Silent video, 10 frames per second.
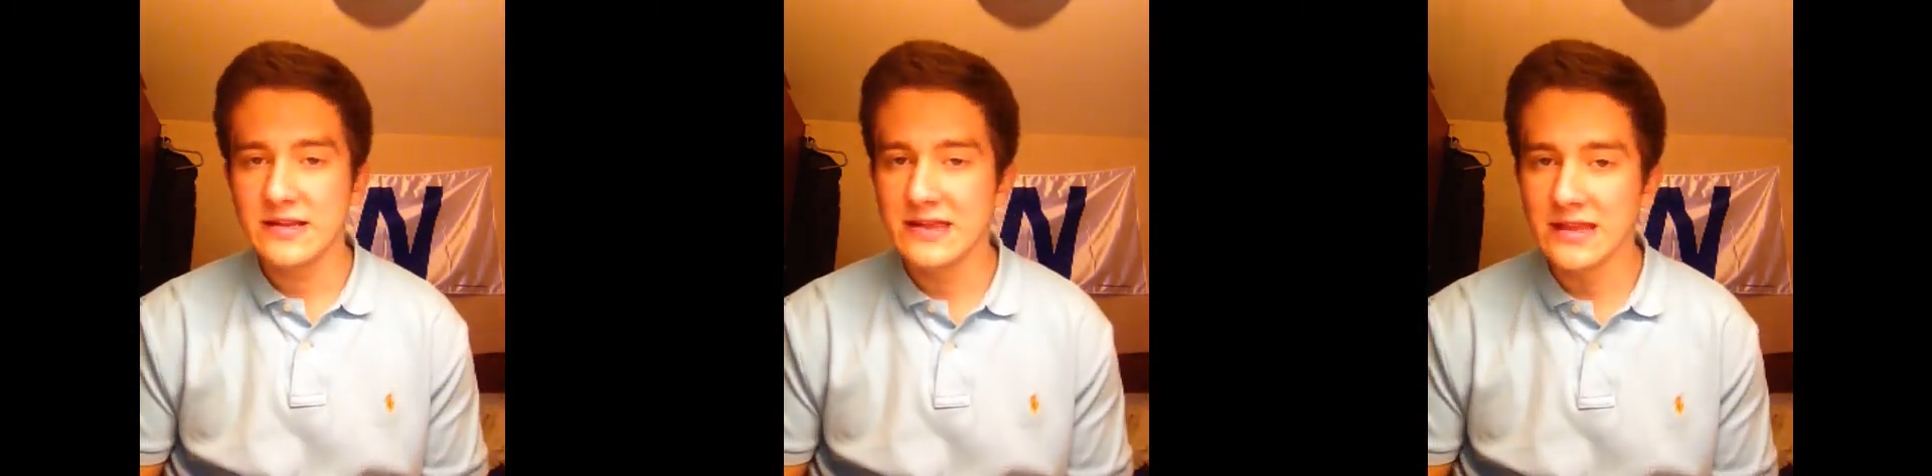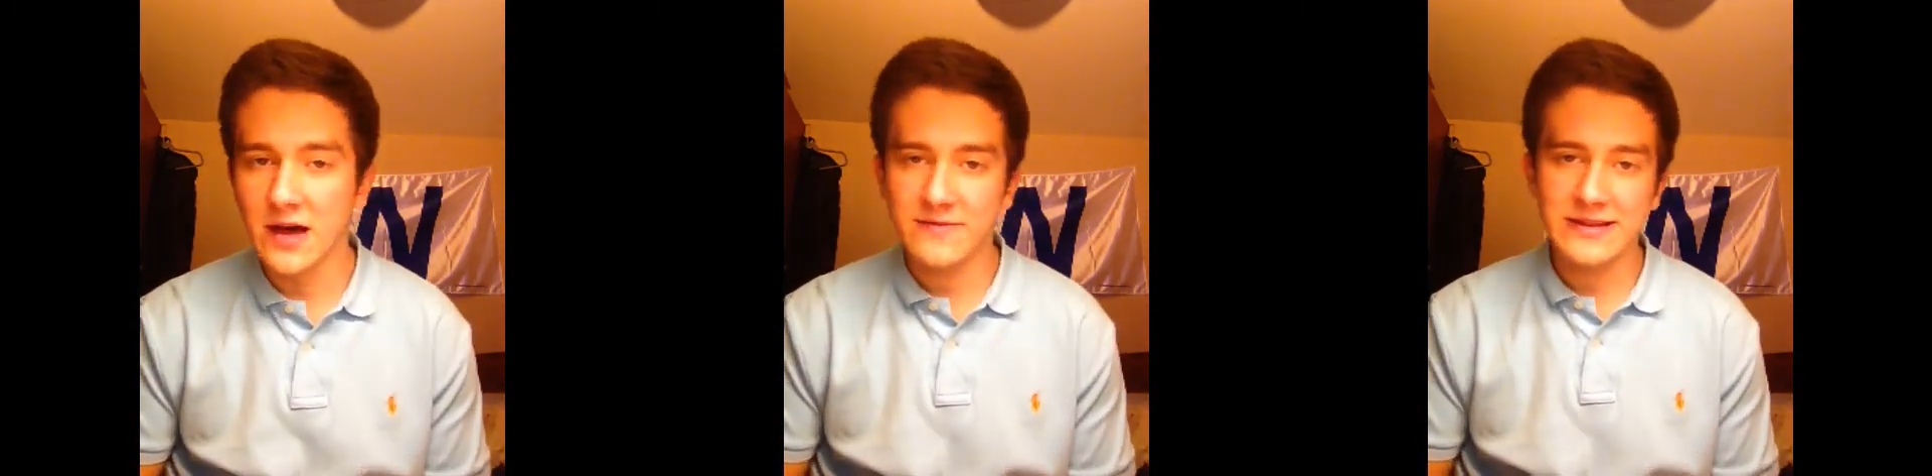
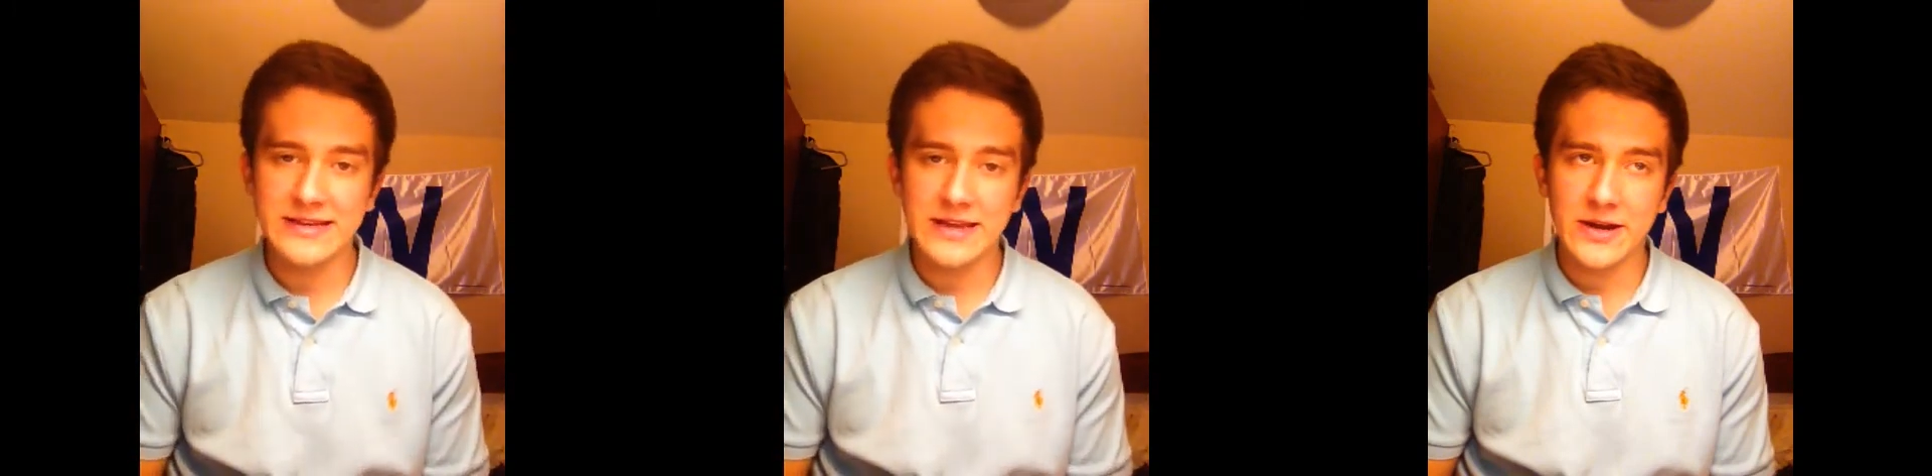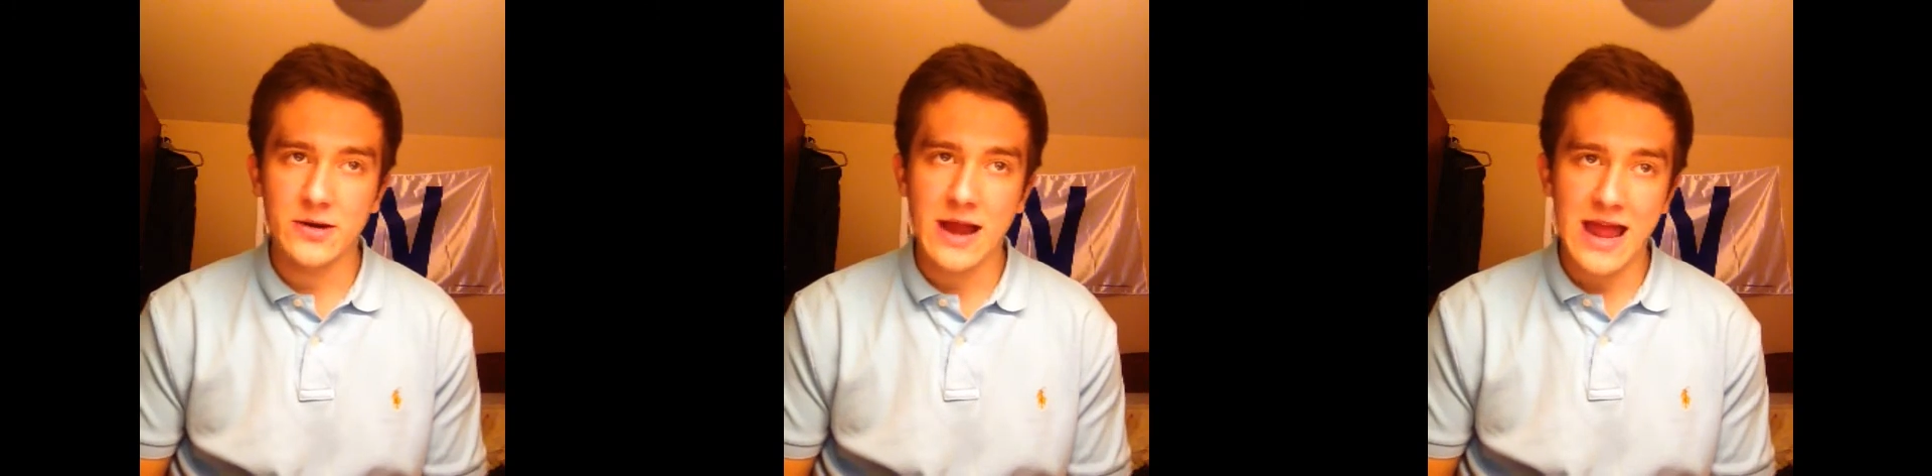lovely
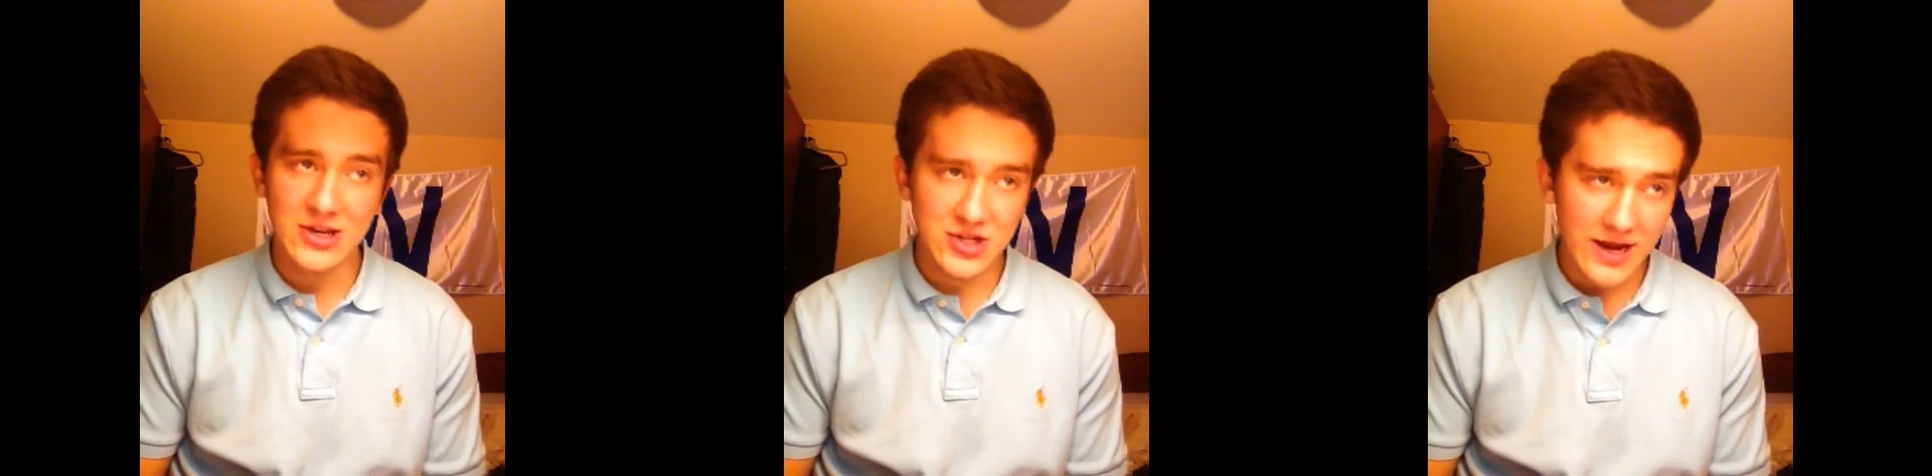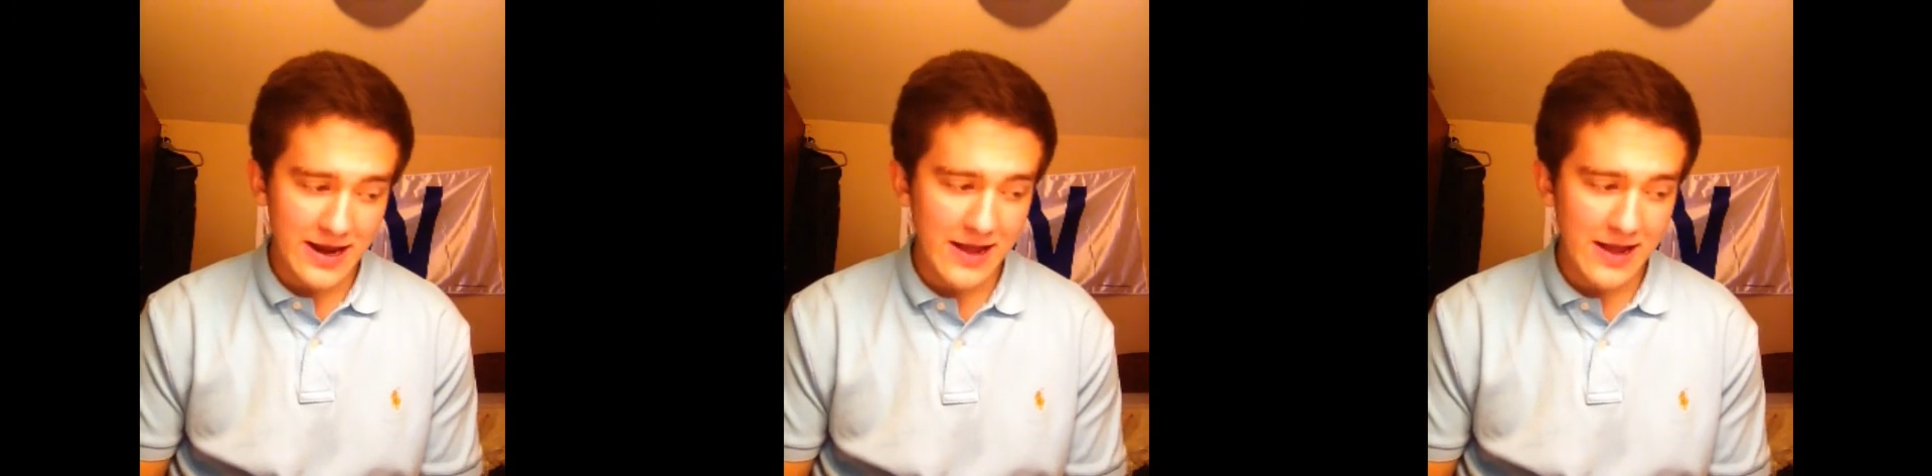dinner at J.